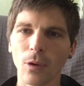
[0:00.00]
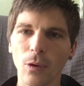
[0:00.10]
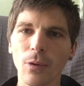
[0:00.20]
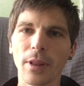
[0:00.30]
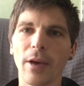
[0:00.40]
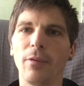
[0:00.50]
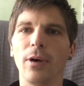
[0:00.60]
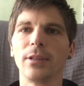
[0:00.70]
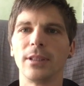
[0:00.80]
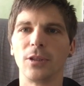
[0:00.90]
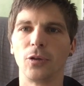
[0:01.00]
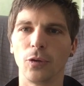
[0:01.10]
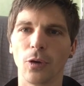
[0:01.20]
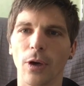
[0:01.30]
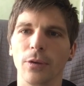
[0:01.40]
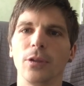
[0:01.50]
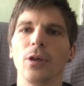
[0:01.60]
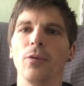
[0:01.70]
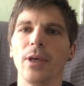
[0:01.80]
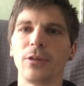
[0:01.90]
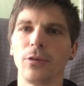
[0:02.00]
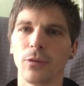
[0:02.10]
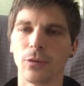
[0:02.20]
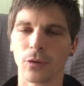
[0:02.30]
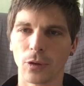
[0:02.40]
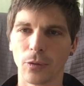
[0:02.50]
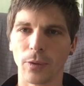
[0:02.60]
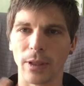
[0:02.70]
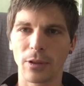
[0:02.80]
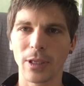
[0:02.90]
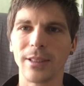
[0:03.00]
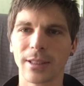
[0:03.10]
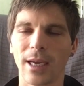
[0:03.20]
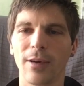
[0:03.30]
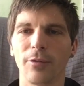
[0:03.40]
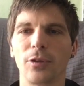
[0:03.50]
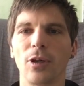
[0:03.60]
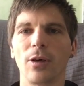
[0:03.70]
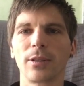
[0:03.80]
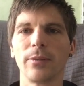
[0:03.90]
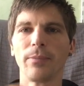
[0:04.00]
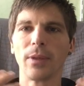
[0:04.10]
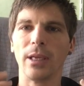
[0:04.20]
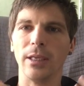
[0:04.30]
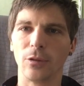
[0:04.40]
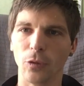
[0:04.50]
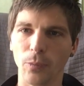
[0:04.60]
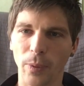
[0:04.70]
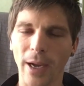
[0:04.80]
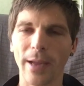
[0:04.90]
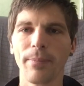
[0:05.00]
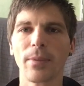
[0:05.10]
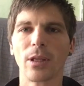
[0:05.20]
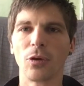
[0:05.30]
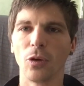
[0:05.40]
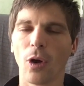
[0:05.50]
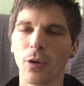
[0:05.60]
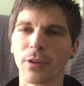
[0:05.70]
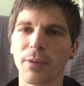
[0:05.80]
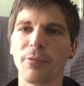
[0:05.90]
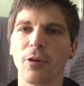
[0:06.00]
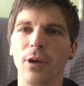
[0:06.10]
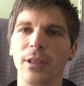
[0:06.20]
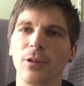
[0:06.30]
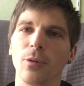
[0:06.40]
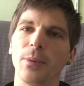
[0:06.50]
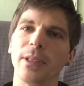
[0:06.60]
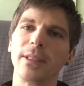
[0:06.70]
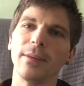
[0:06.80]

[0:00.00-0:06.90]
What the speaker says: All they want is to grow. So what you do with these kind of stocks is you buy, you hold them for a little bit,